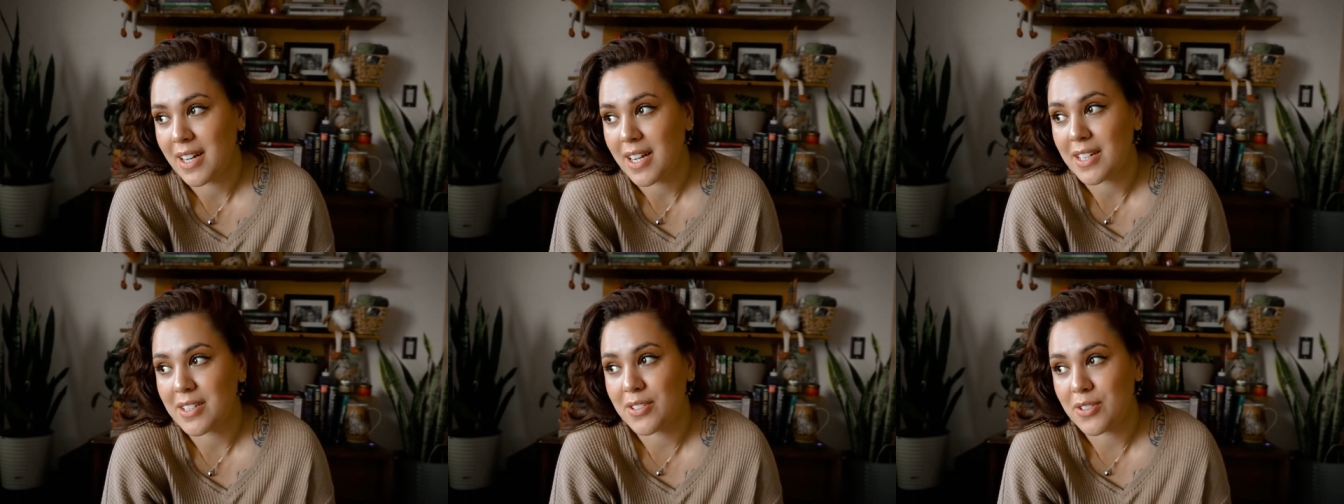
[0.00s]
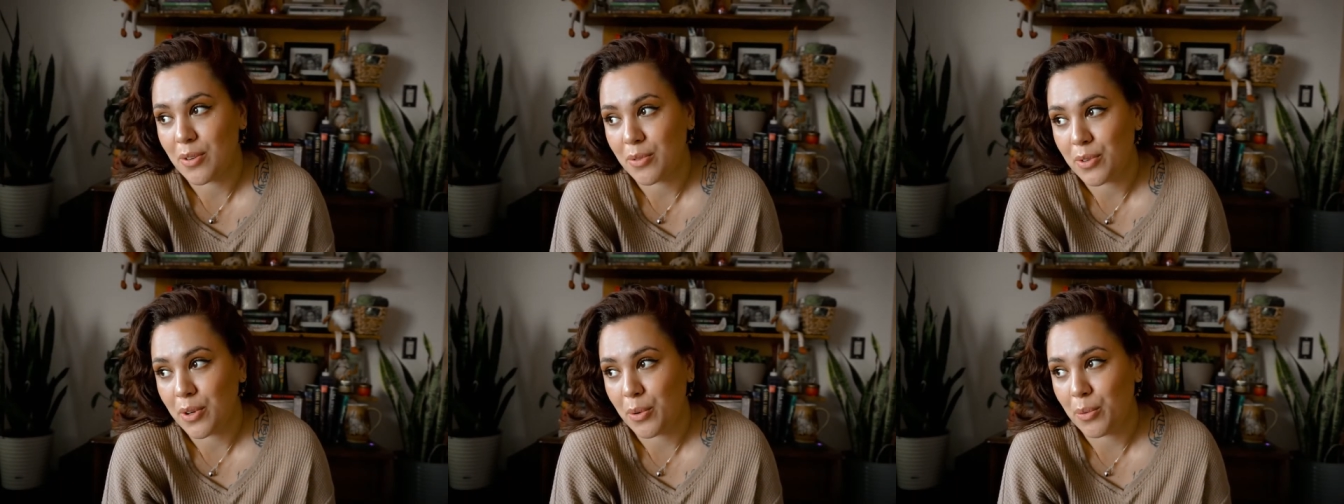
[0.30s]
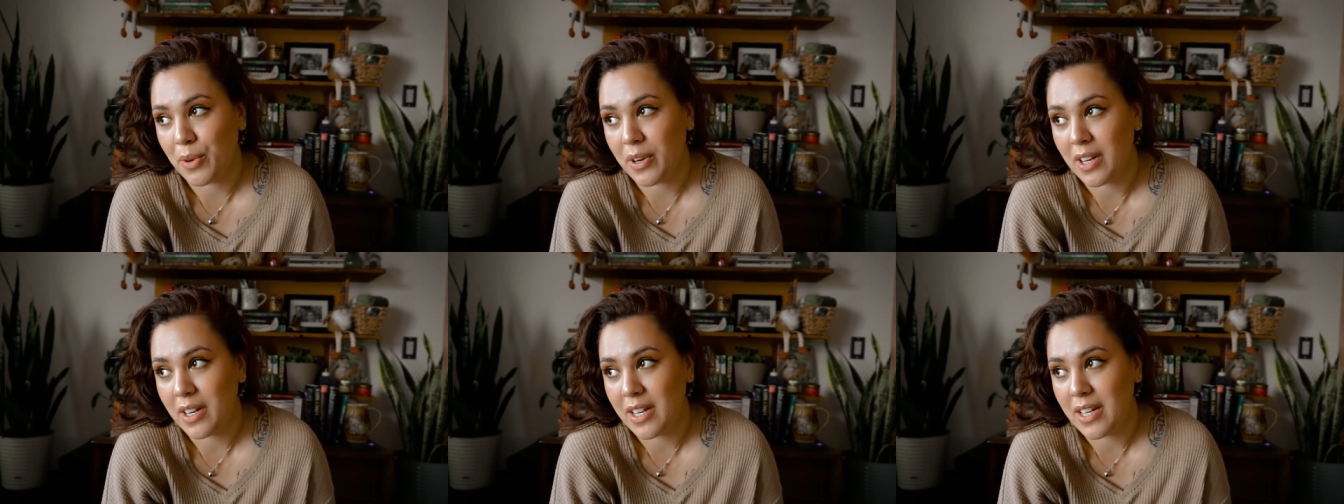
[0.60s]
I don't know
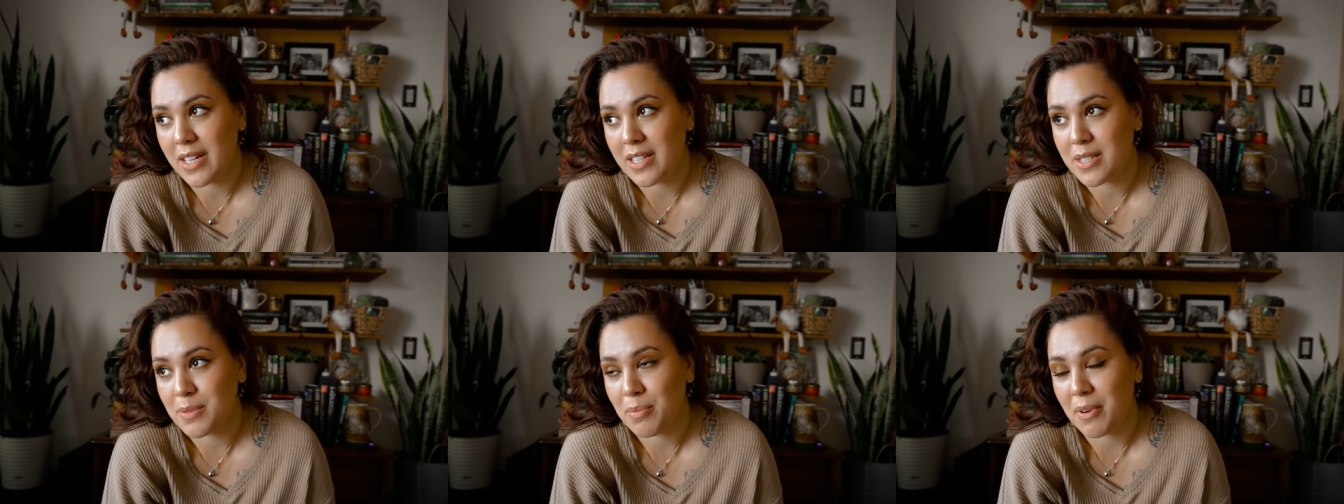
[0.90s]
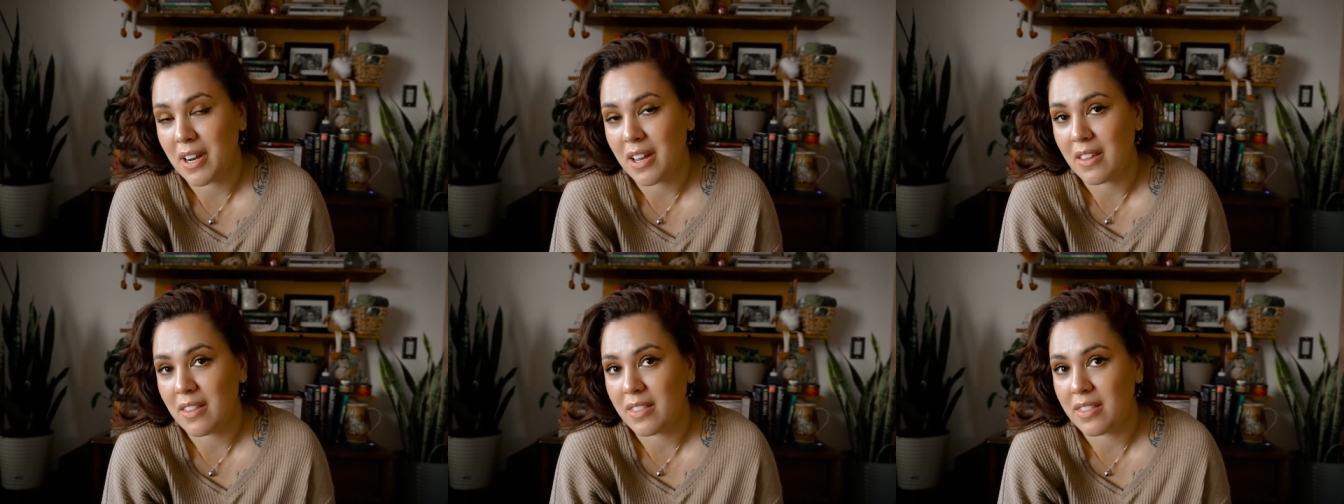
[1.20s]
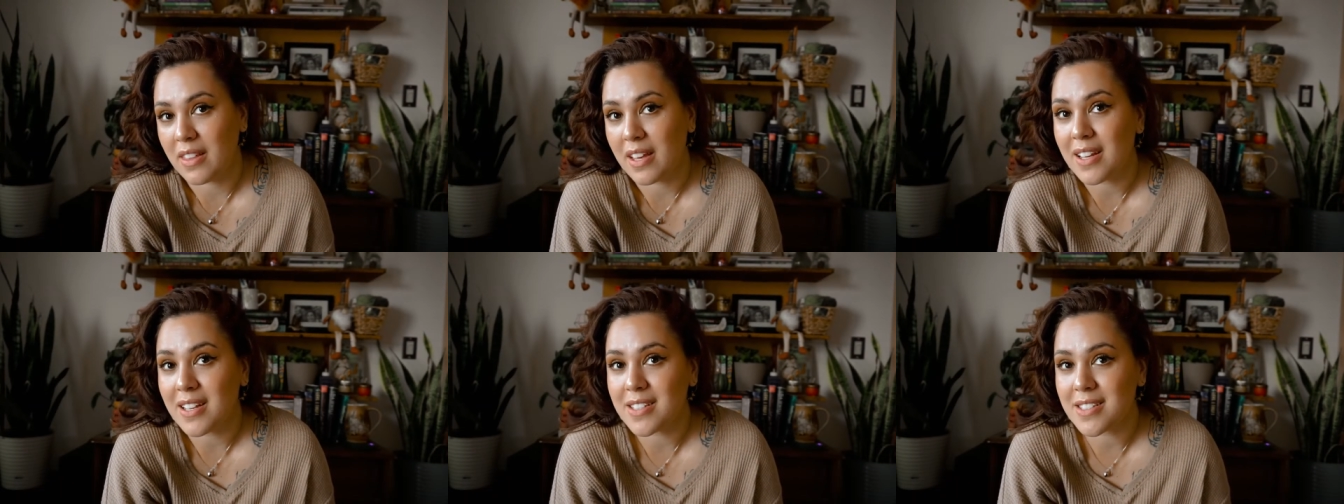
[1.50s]
what it is, but I think